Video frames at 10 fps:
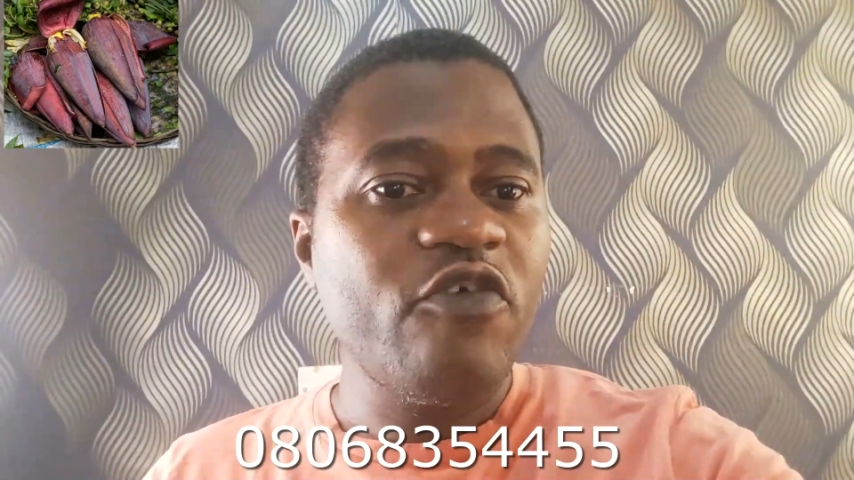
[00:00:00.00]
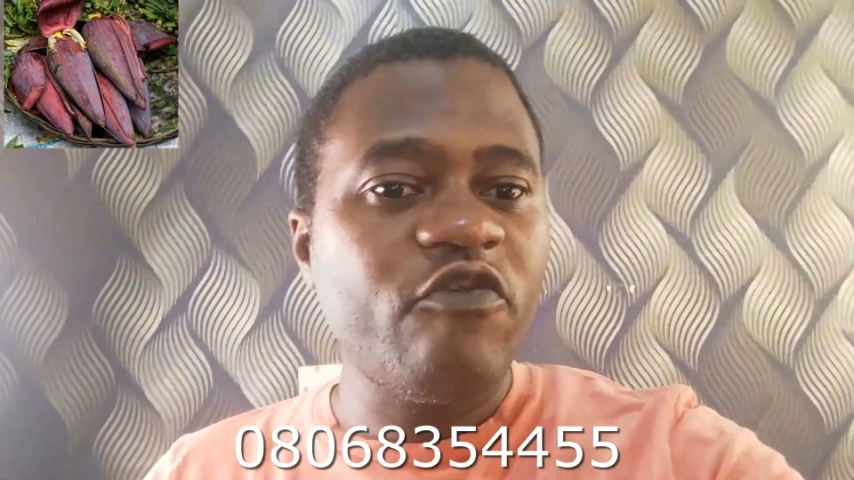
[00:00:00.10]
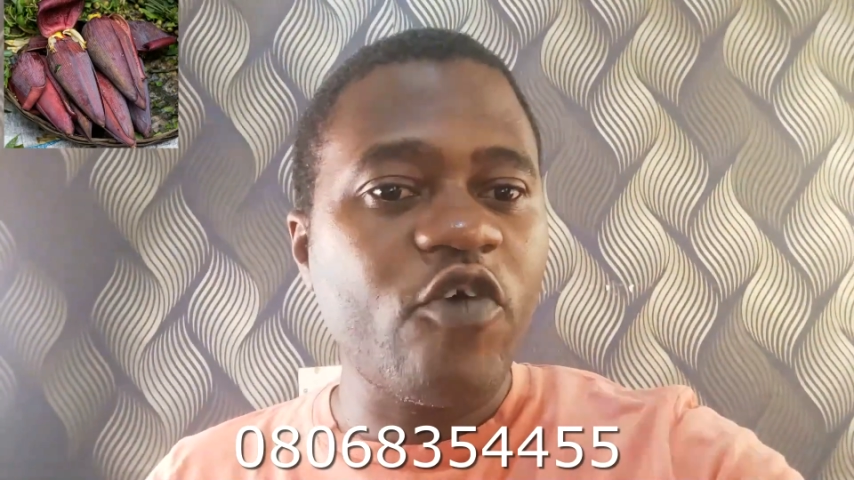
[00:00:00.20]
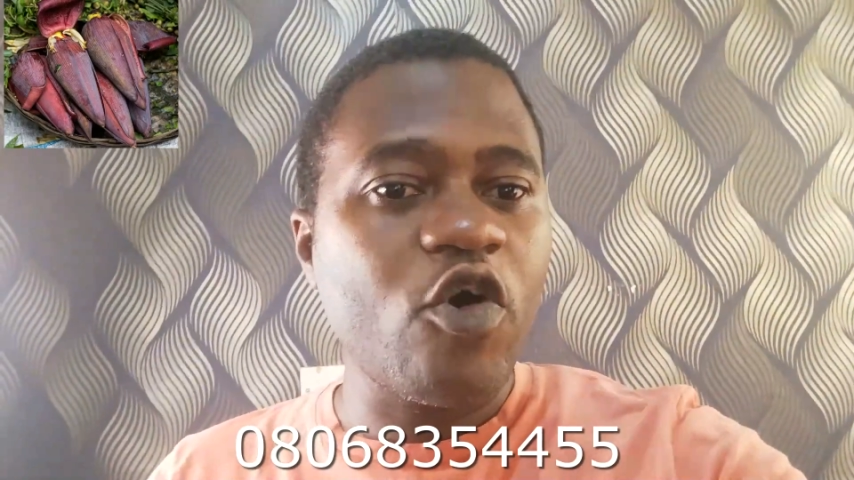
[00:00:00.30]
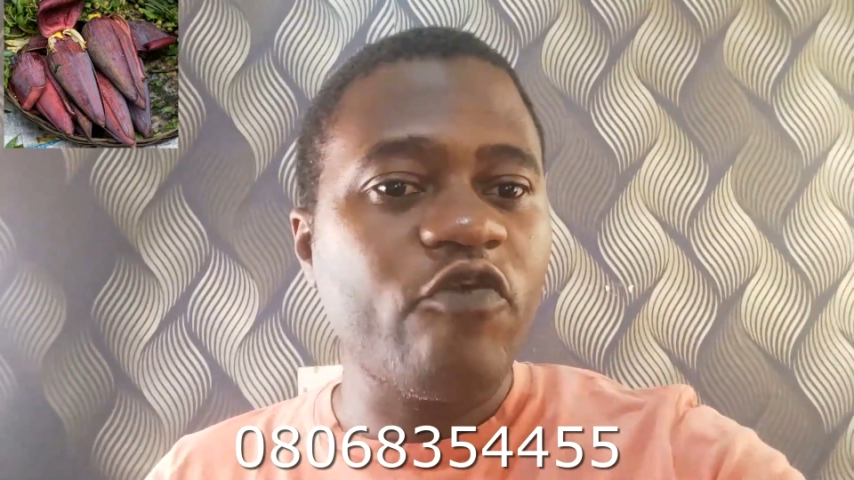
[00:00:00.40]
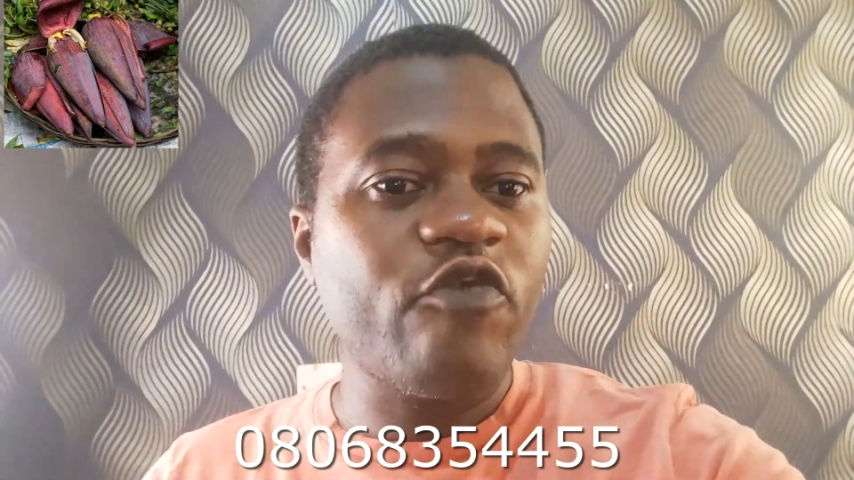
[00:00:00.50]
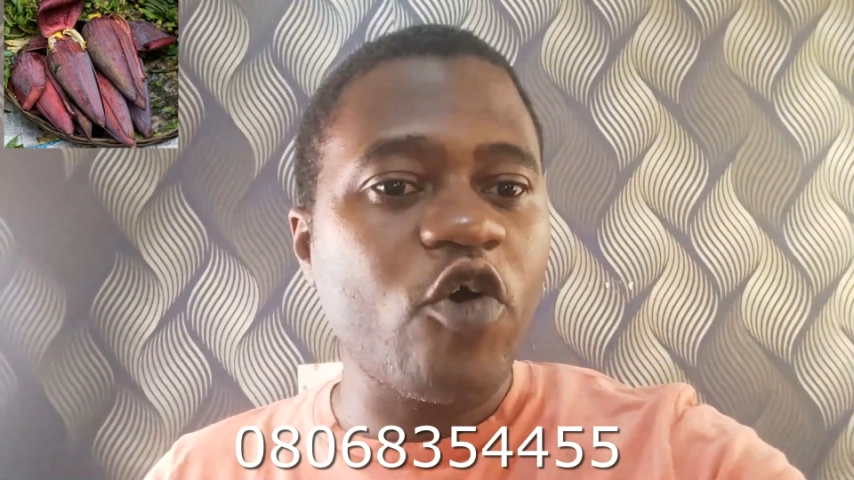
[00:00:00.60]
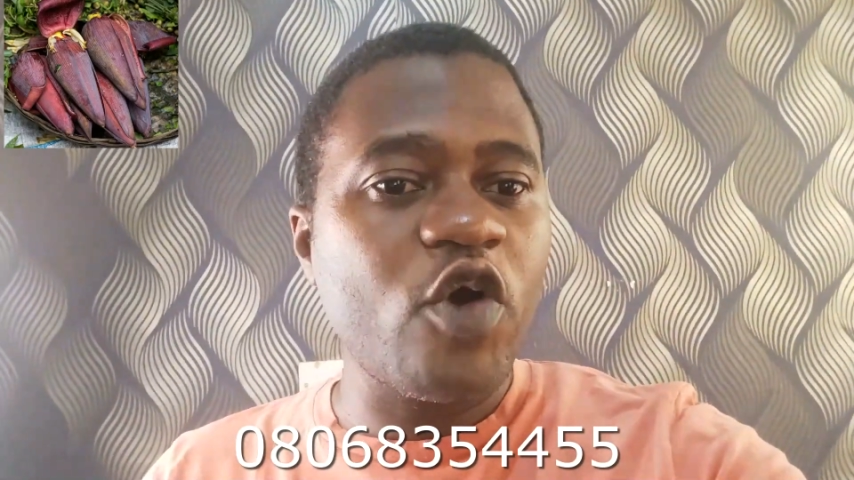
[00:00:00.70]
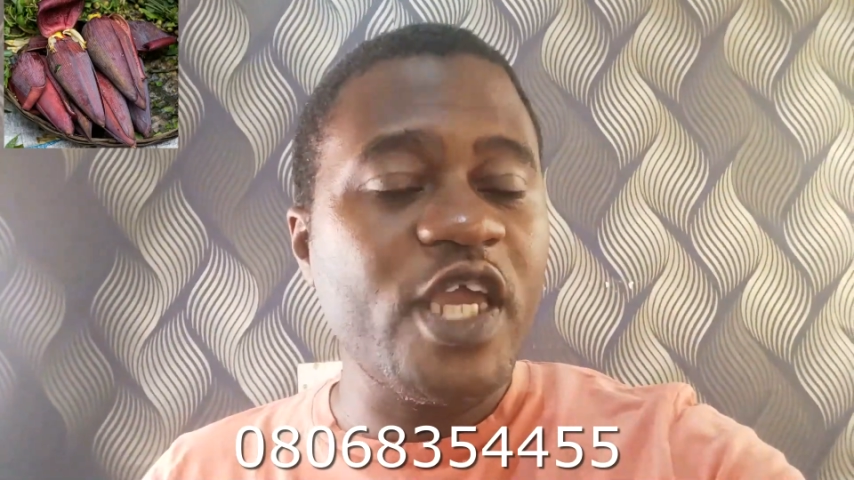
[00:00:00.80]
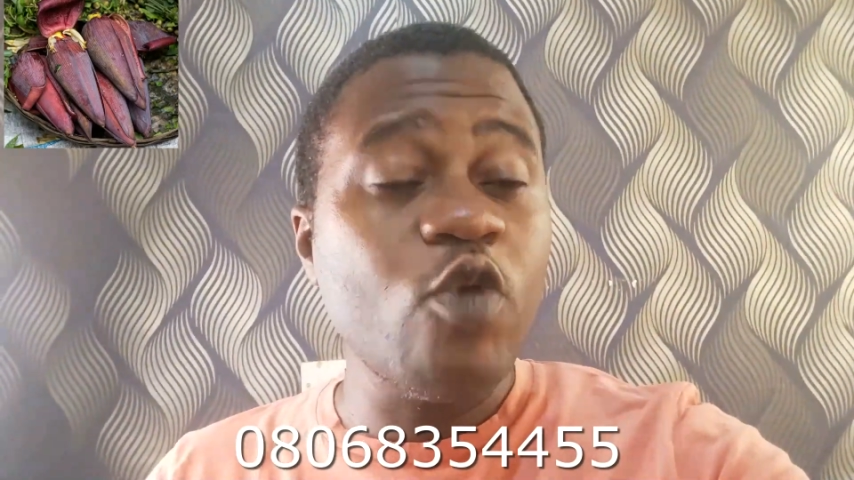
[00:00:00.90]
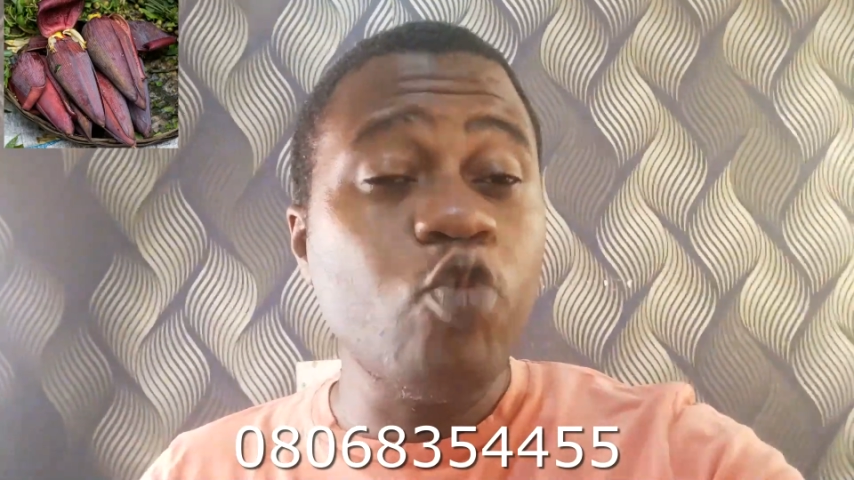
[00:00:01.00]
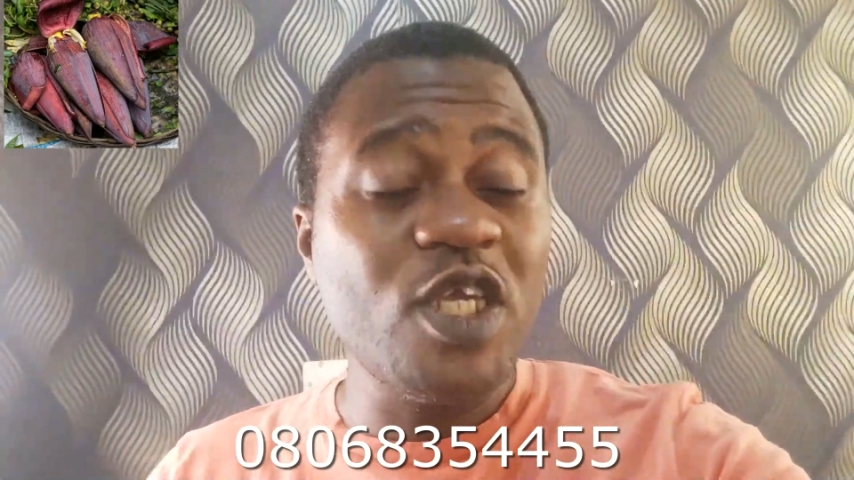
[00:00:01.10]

a week.